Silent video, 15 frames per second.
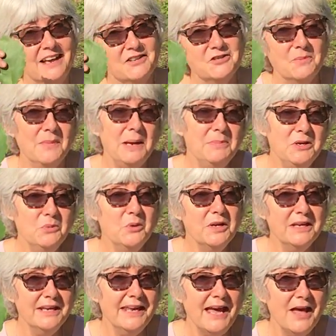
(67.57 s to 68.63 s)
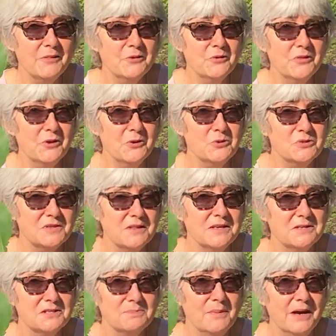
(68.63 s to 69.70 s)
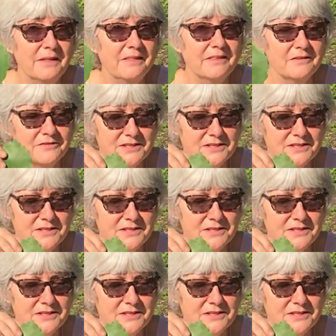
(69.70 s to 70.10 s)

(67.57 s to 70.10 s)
So maybe you want to gather those this month of